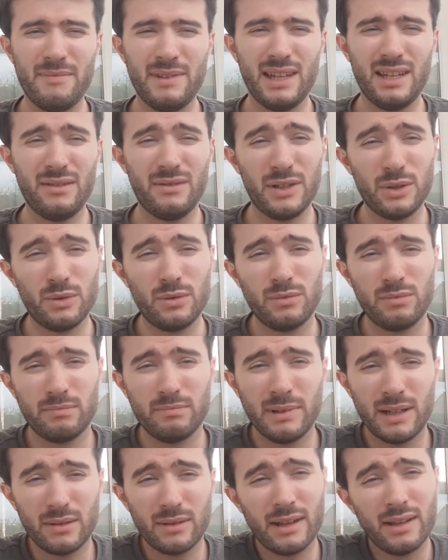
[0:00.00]
individual
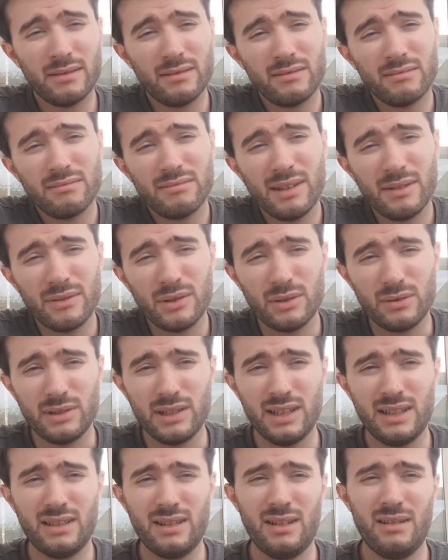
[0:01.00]
mental health
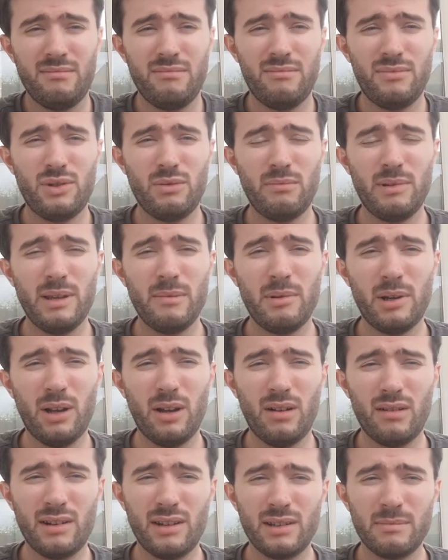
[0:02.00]
difficulties that some people
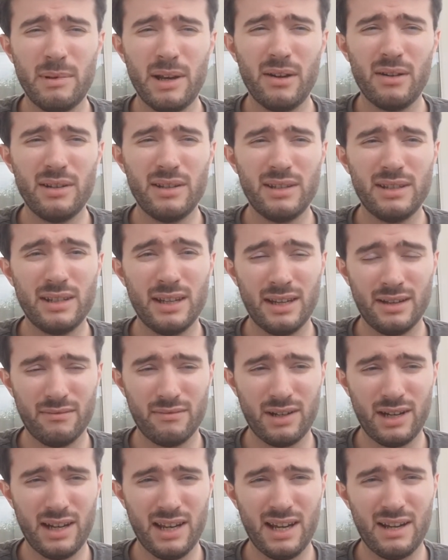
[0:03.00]
are experiencing
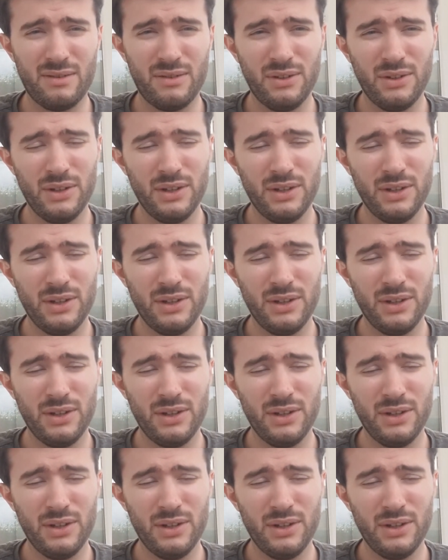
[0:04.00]
right now.